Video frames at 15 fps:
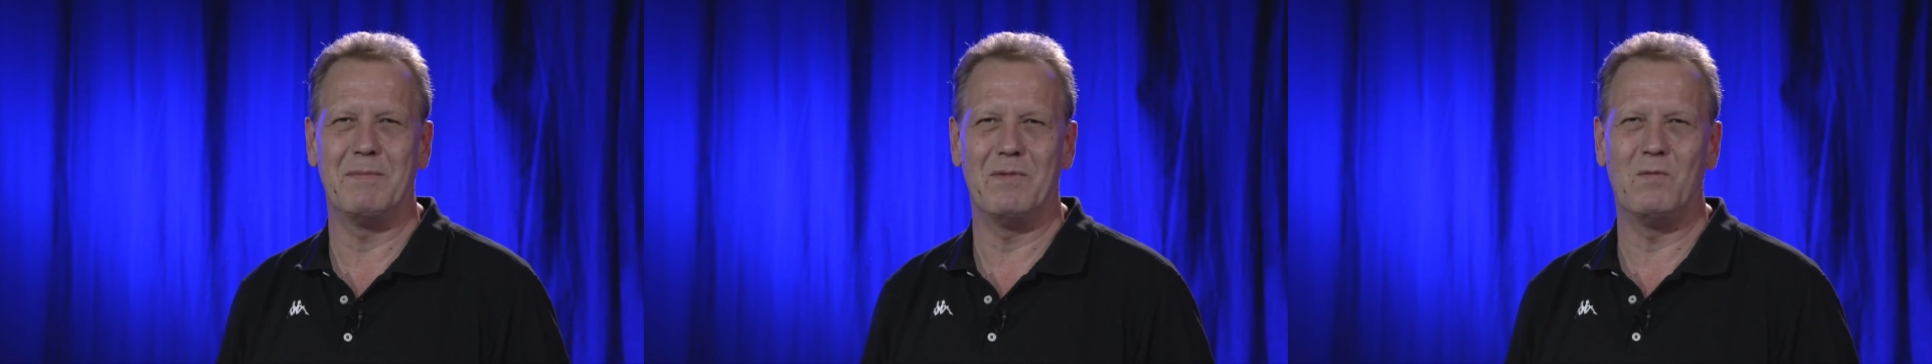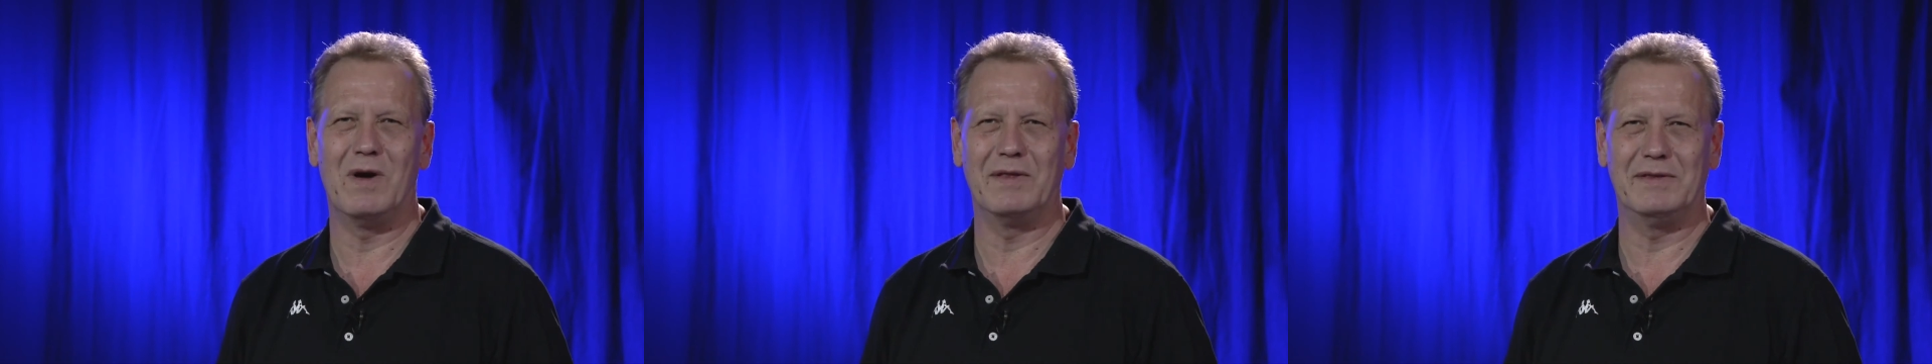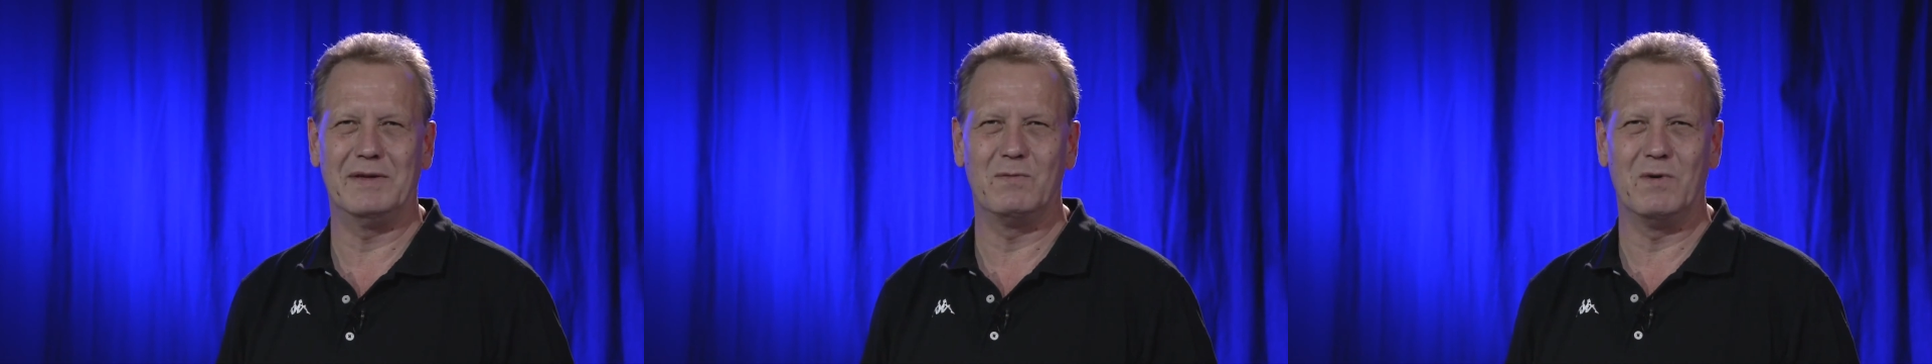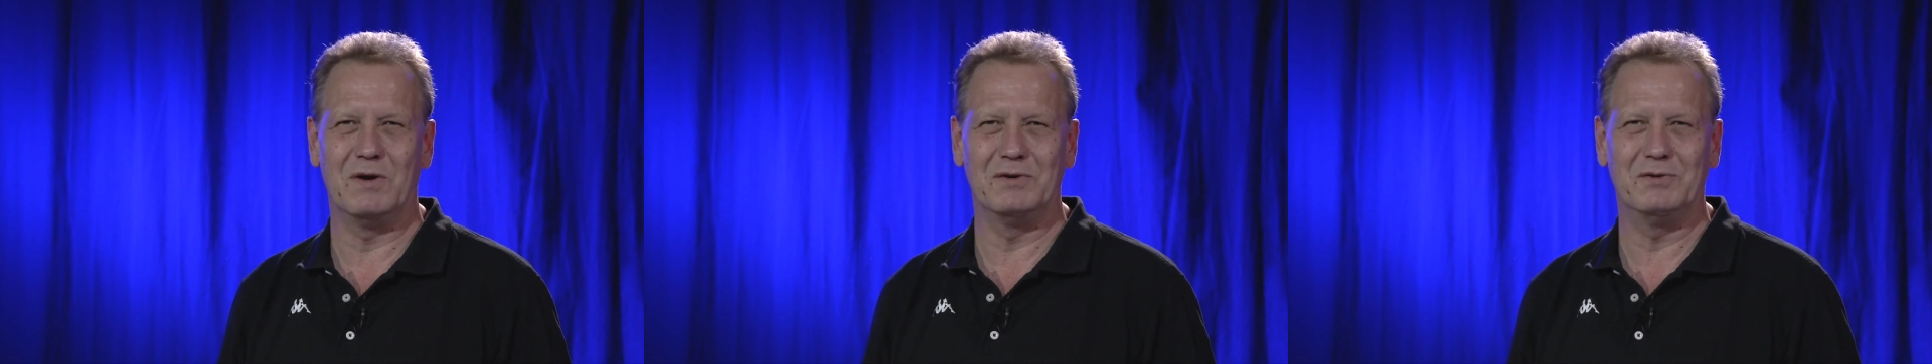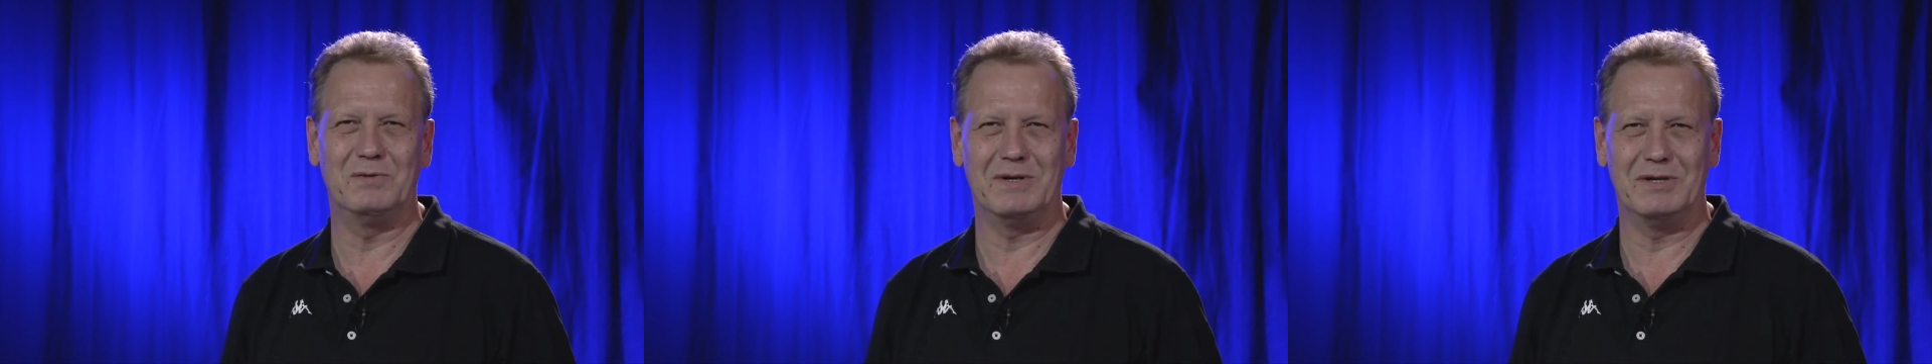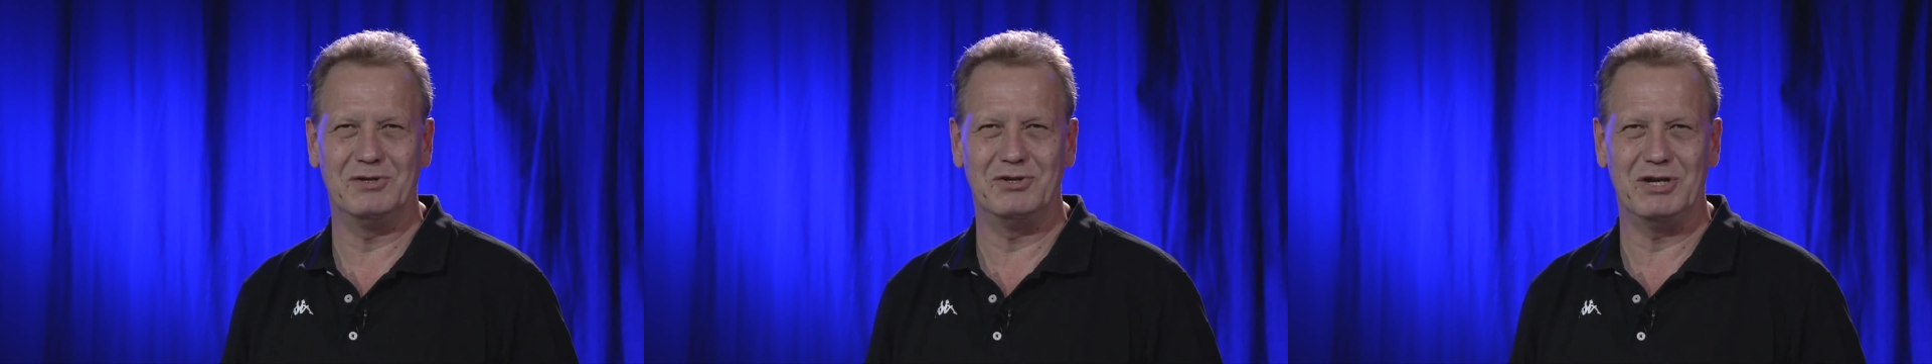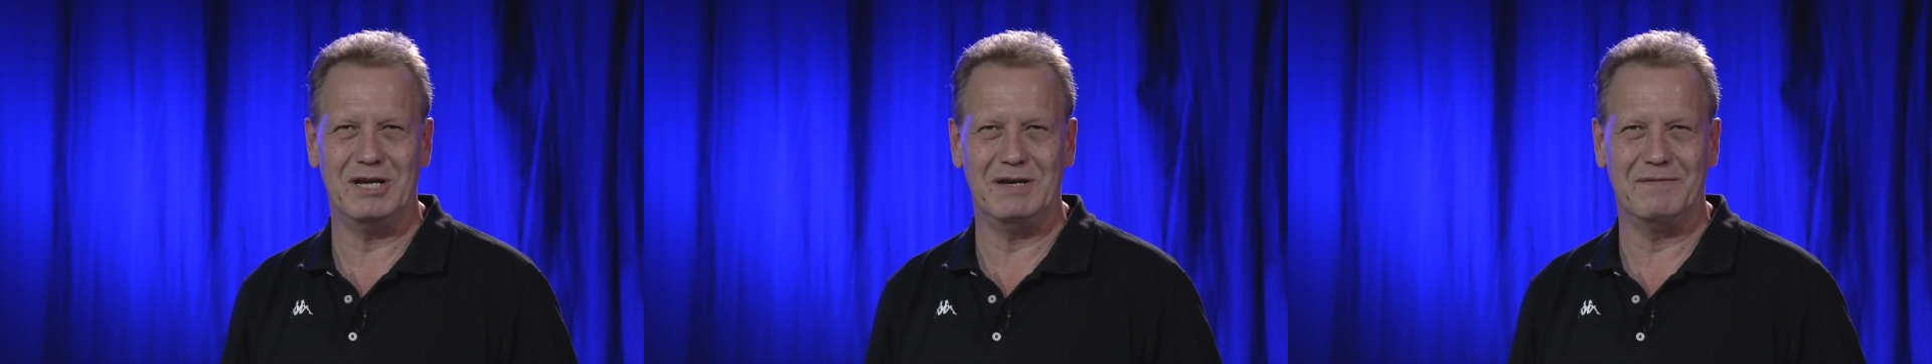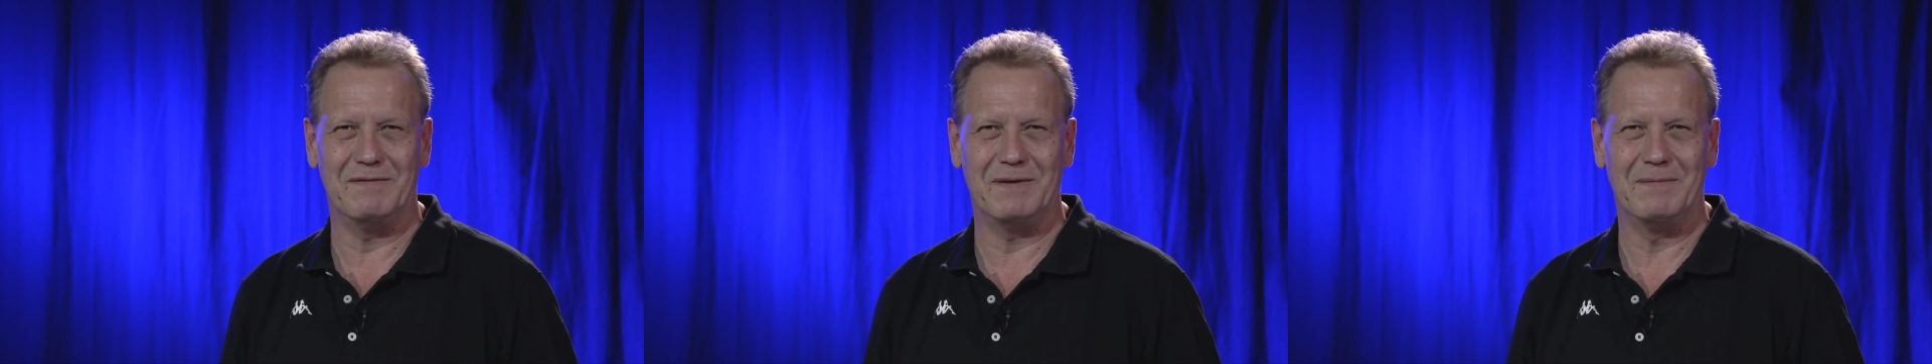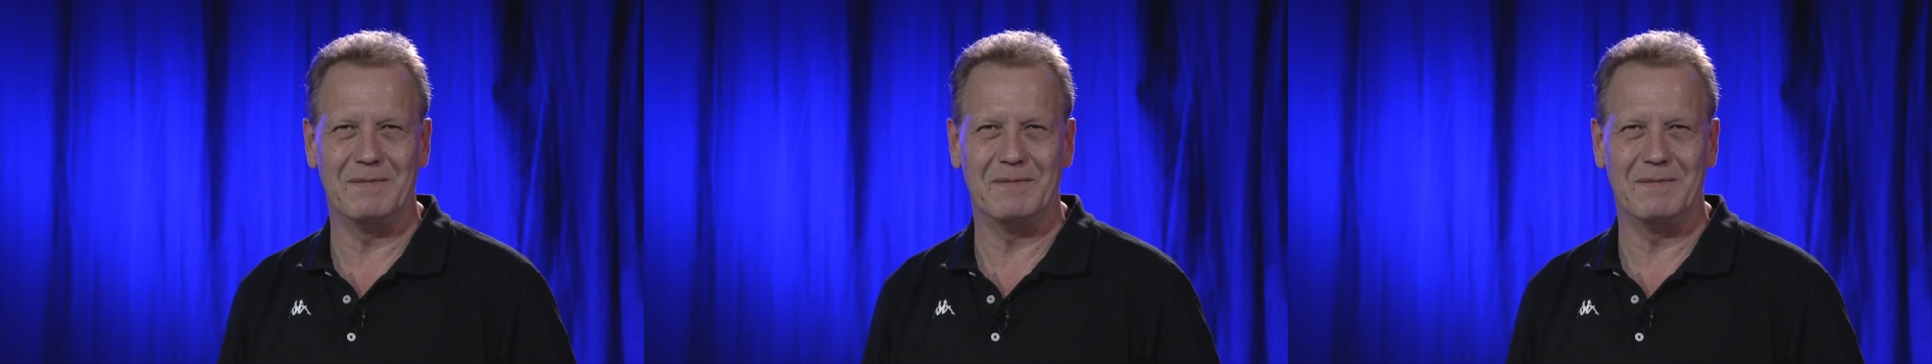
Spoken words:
what they want to achieve.